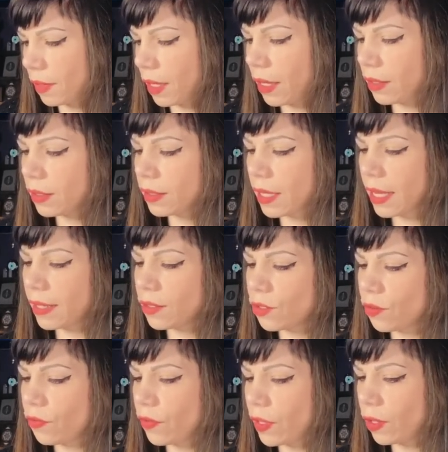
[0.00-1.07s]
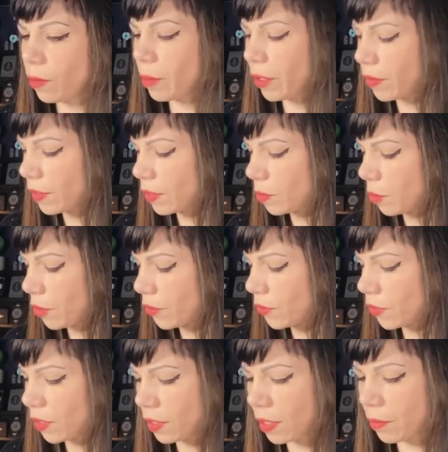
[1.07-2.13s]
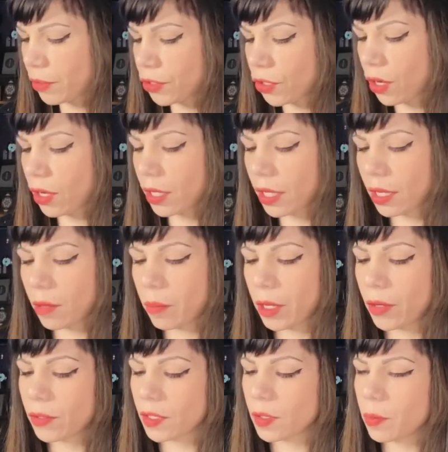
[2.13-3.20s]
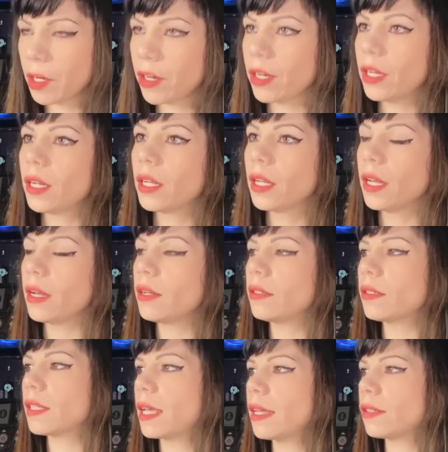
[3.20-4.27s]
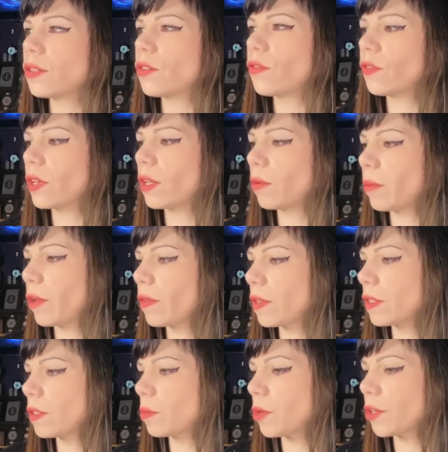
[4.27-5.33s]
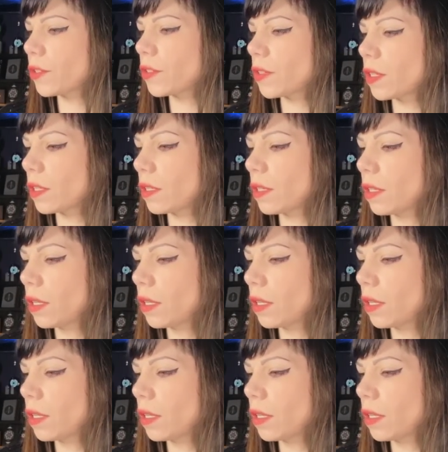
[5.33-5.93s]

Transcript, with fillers: how does Cancer feel about this person that we're talking about, Spirit? How does Cancer feel about this person?